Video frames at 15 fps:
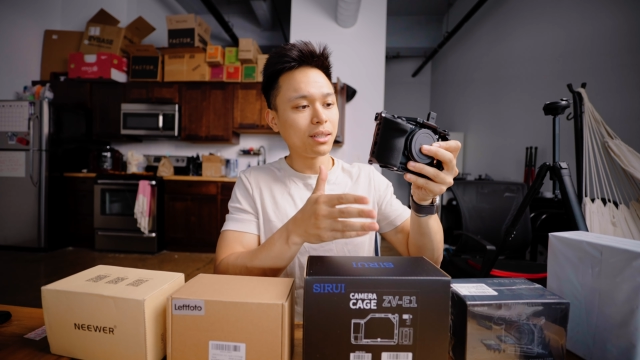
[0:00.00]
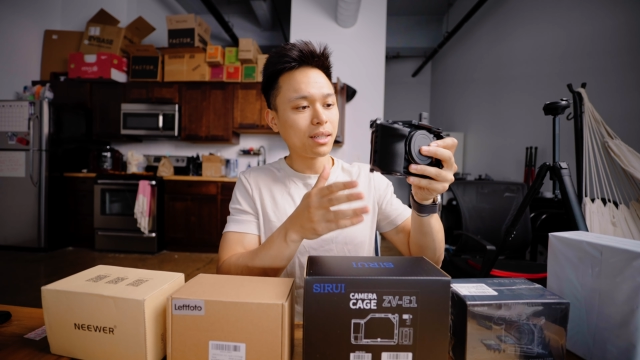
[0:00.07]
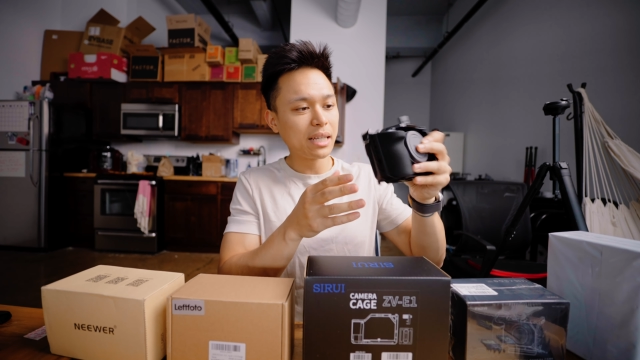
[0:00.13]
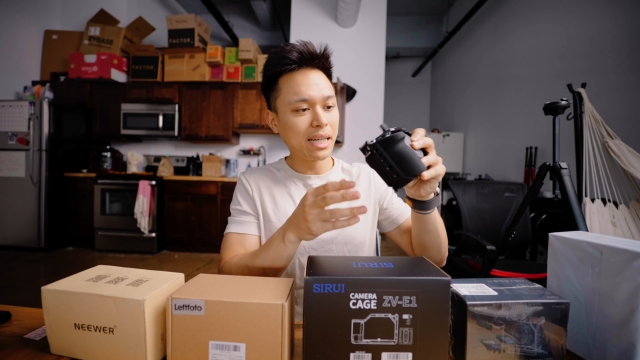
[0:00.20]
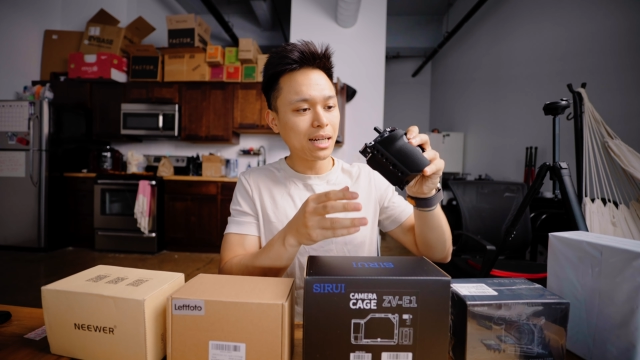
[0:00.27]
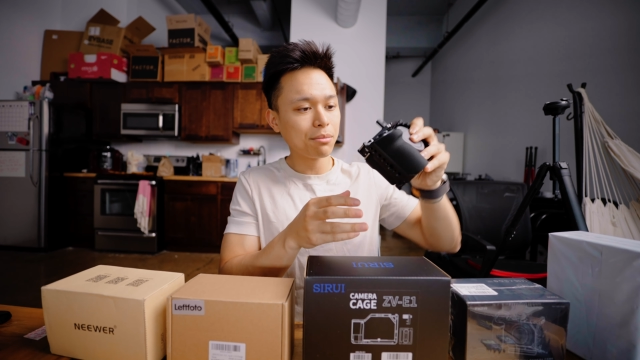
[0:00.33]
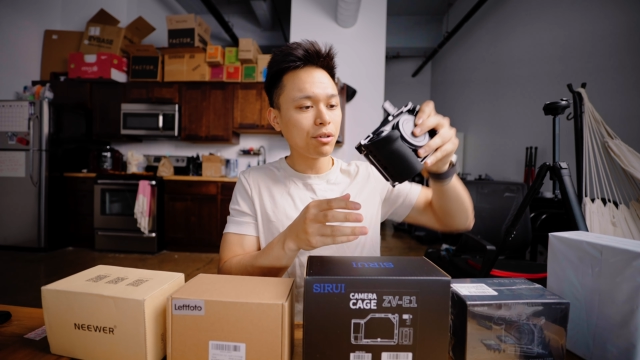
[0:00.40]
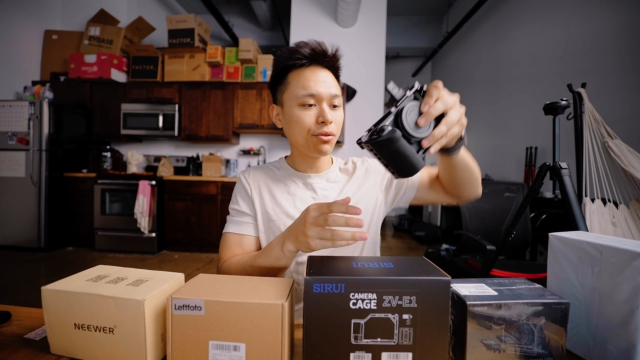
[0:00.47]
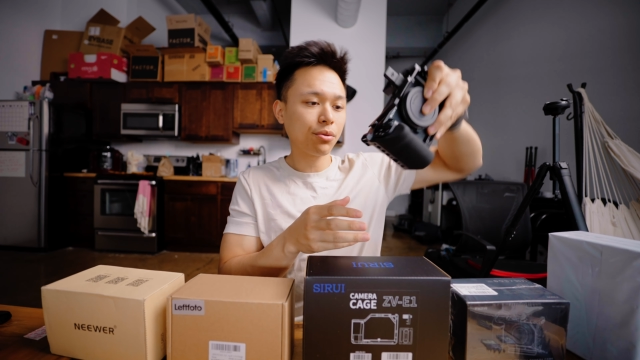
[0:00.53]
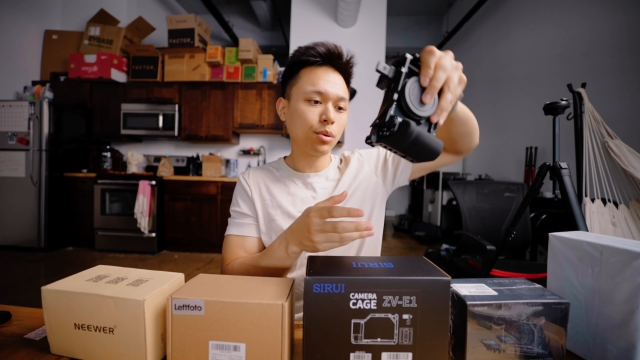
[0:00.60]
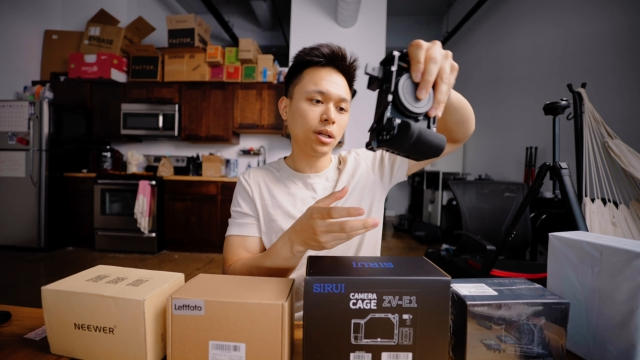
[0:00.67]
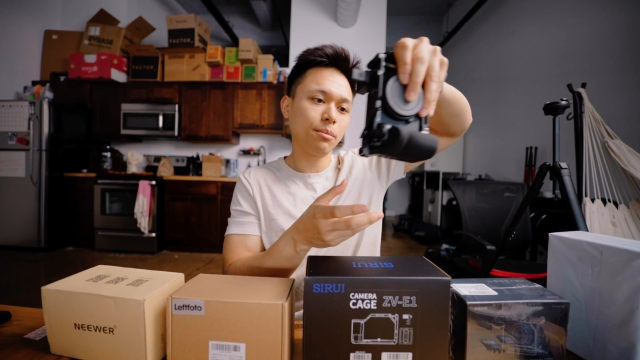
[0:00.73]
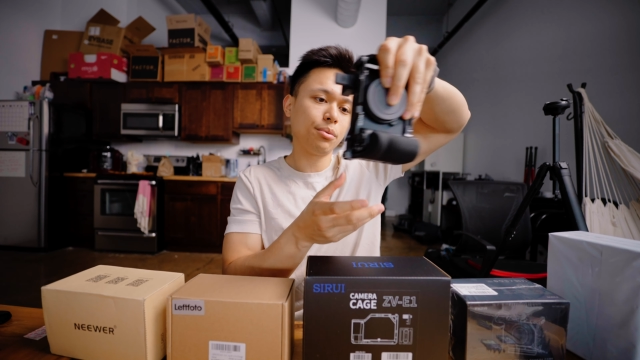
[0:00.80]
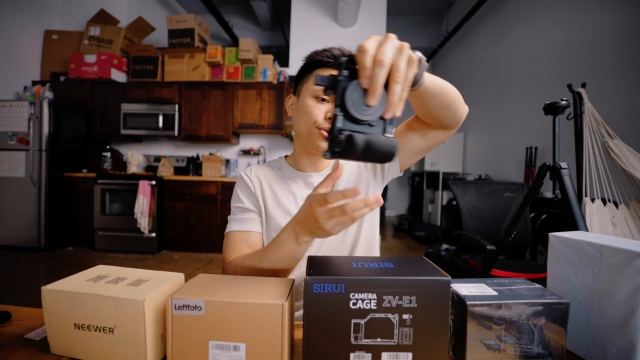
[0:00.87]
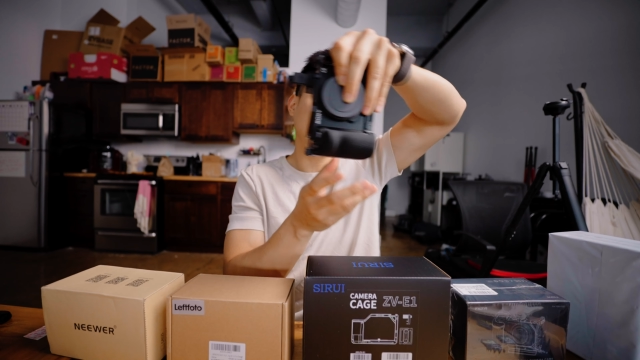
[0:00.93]
camera for when
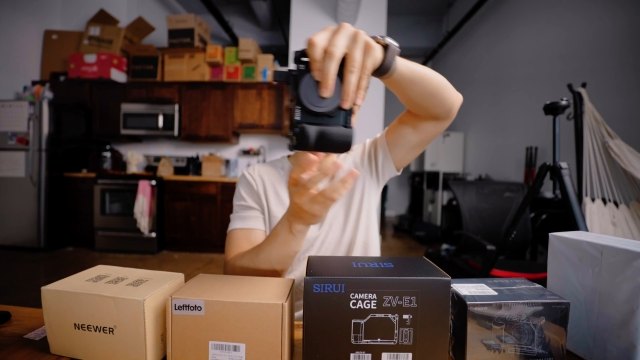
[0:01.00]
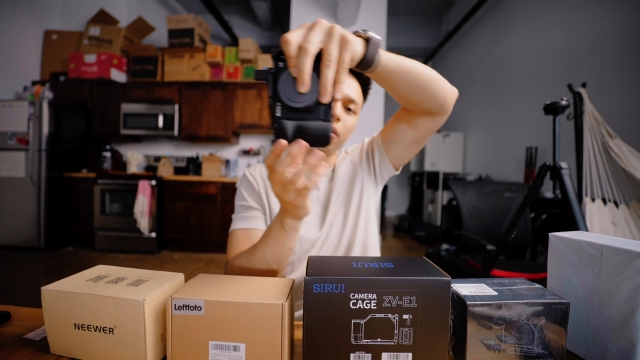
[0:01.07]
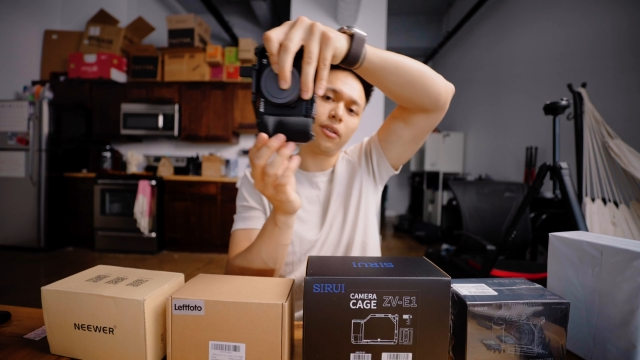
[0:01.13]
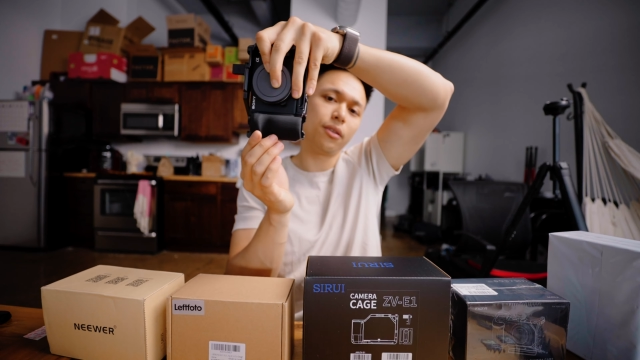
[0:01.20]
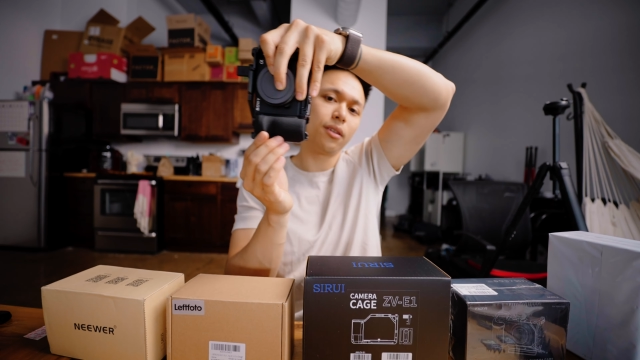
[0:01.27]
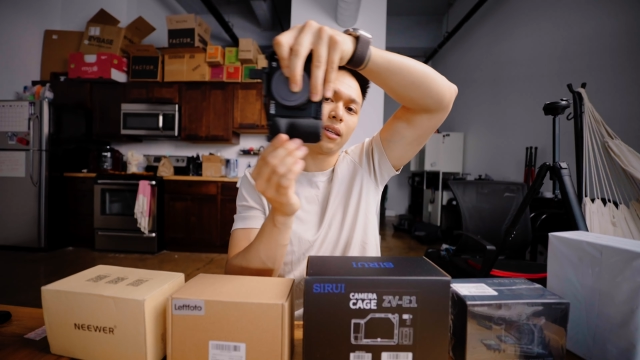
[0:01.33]
I put it on the